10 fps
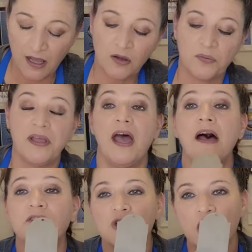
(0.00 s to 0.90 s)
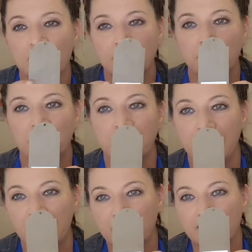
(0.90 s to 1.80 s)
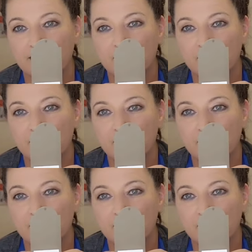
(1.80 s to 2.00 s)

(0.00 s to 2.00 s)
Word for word: Oh, we have a chocolate pudding.